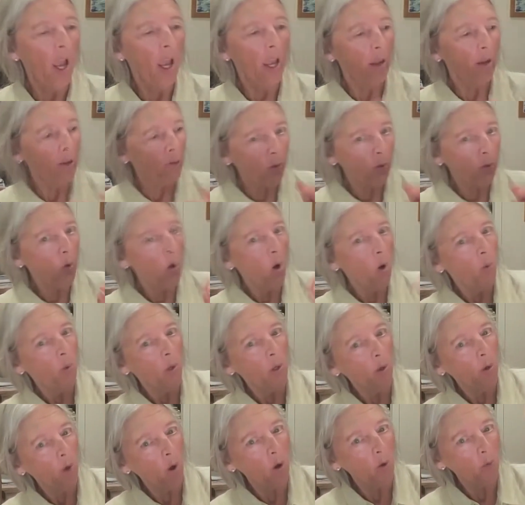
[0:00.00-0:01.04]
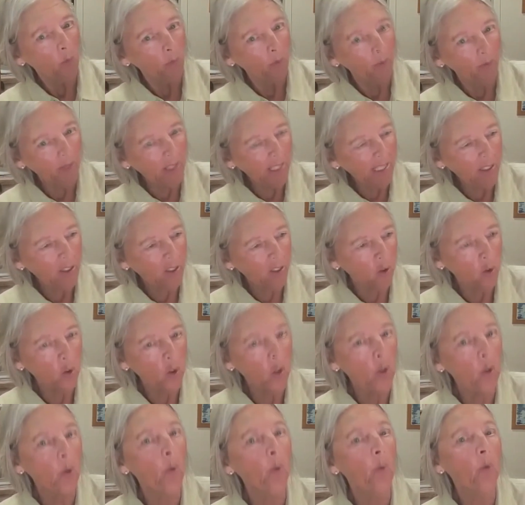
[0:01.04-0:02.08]
If you go along with these
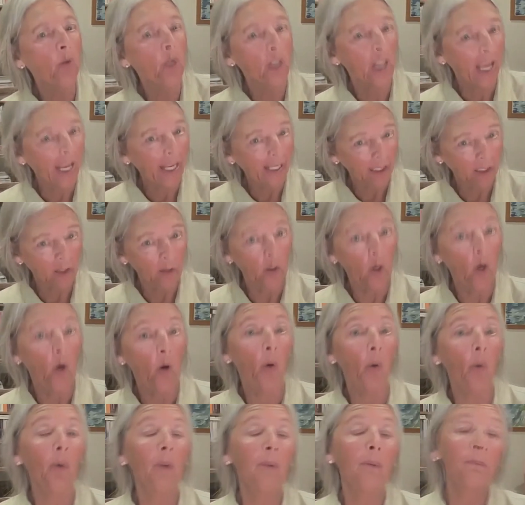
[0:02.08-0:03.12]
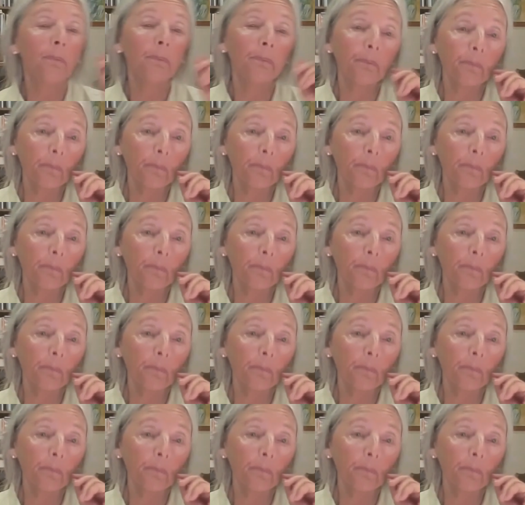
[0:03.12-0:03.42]
new techno